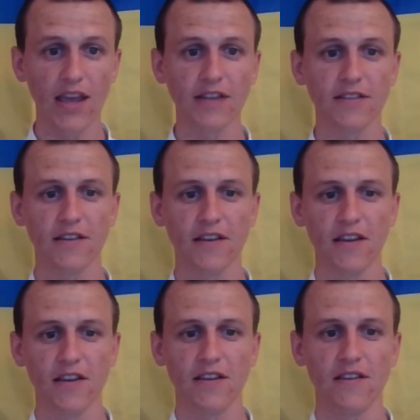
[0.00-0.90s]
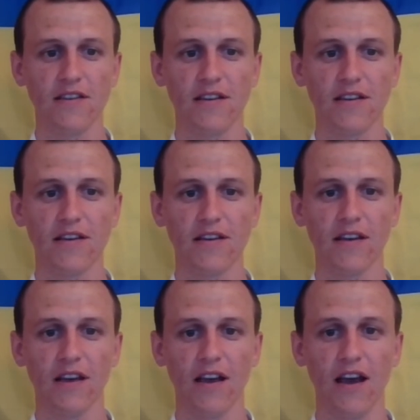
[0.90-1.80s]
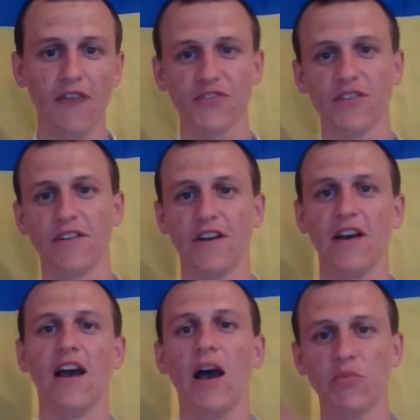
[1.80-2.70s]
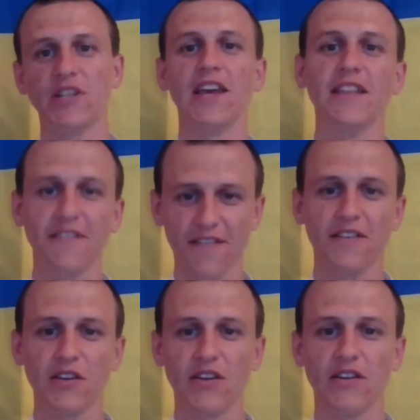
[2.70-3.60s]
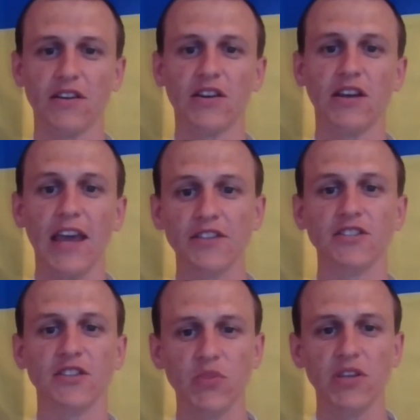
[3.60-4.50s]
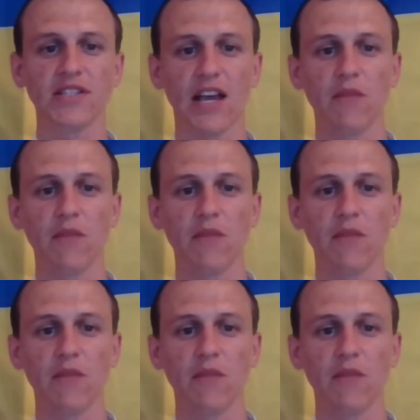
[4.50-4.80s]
And after update entity B